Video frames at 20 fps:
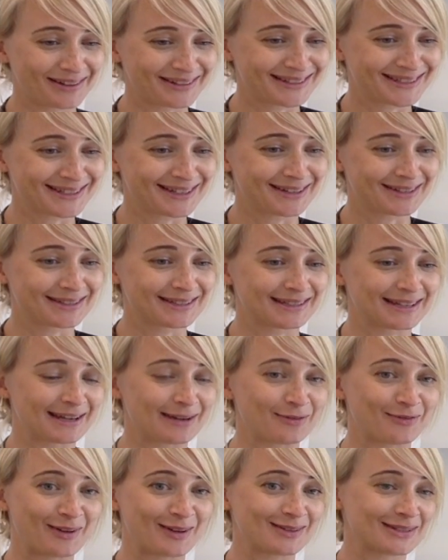I'll start at
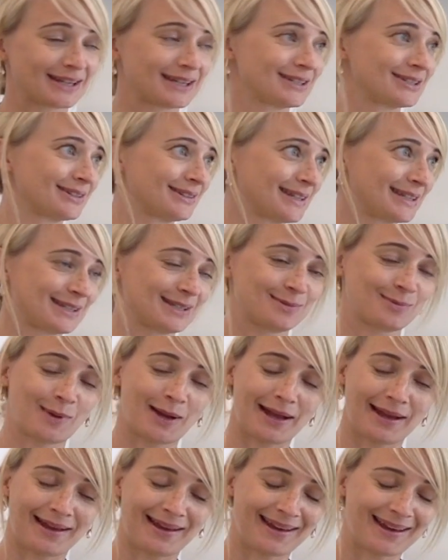our foundation. This is
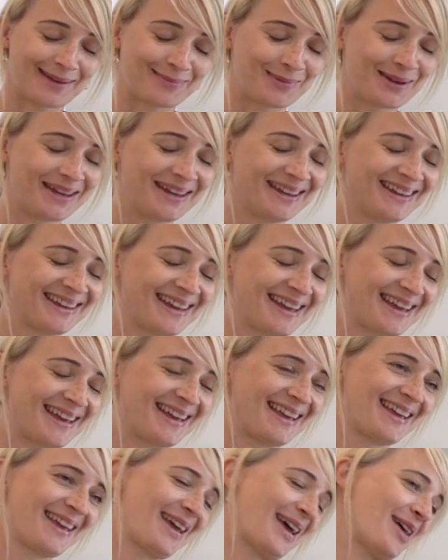where
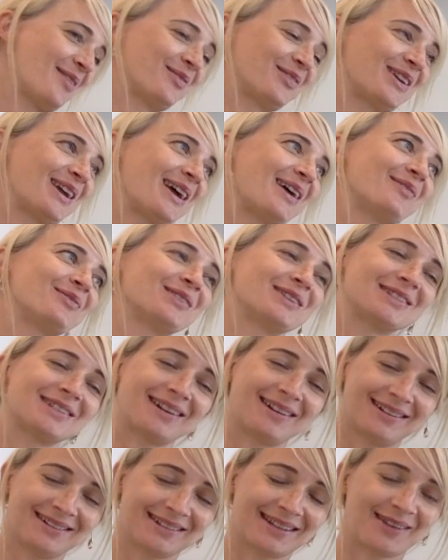every
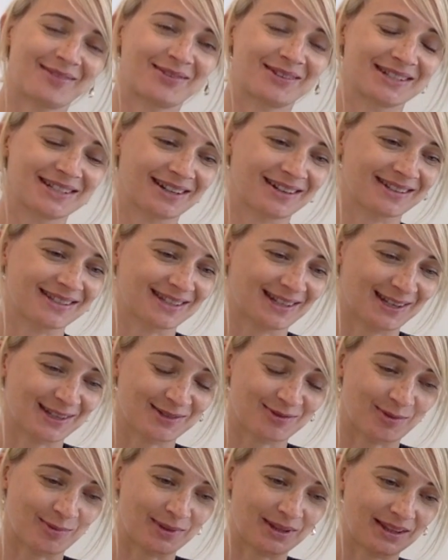child
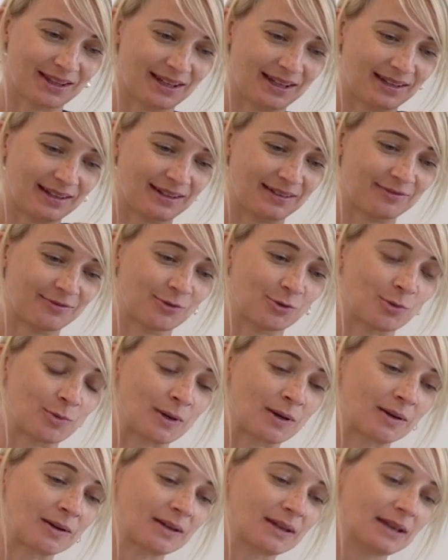starts from in
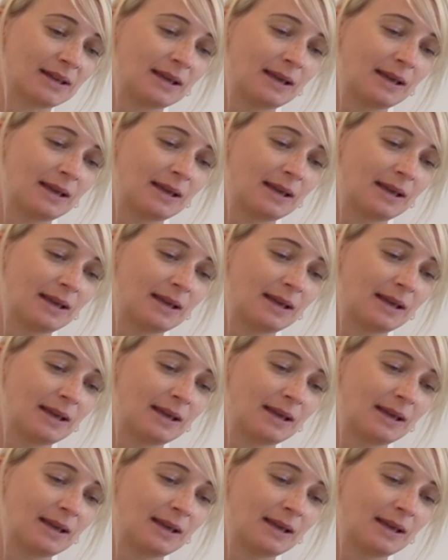Foremarke.